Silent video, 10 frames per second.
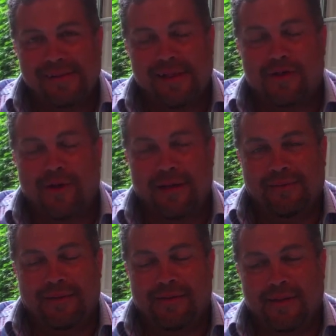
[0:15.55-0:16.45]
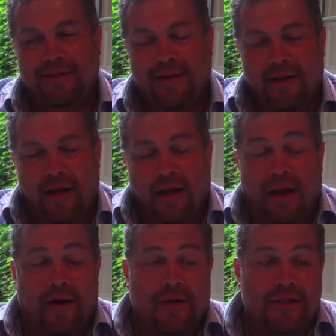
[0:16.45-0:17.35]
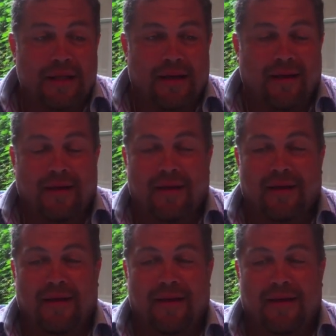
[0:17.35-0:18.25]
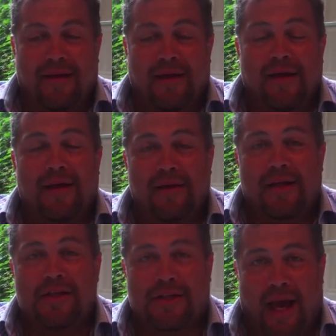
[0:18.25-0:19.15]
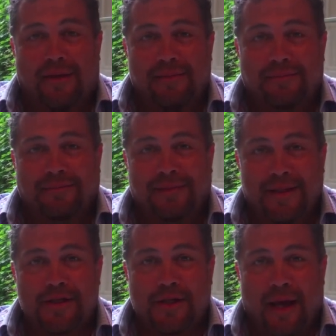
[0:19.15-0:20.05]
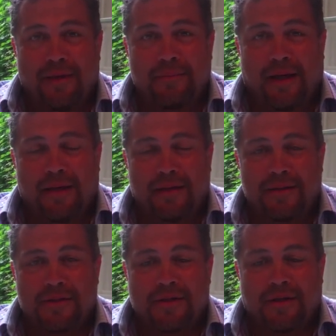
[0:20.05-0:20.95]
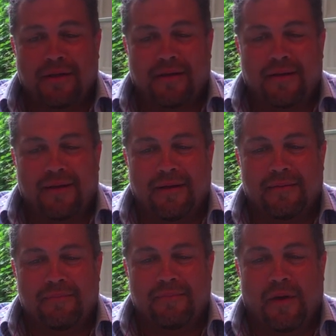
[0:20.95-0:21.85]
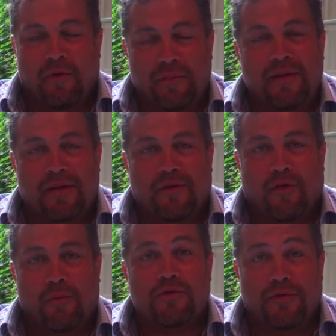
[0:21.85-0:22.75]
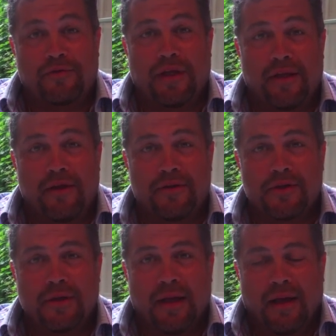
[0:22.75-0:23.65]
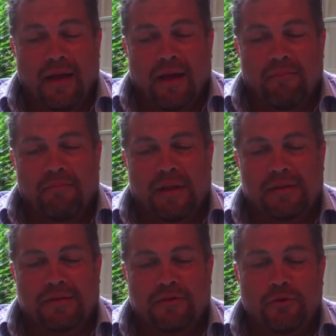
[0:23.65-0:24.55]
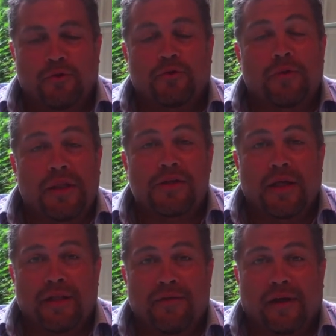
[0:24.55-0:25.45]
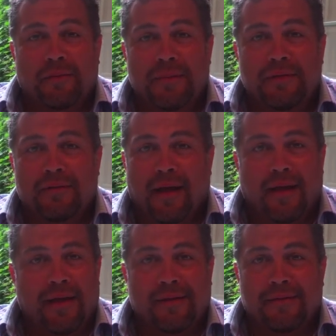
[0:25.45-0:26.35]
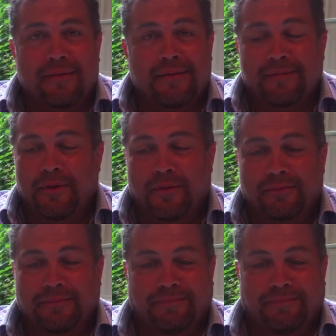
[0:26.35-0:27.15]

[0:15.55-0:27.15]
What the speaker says: That's right, that's right. Anyways, it is sad. It is sad because we've been there for almost 15 years. But due to real estate development and, you know,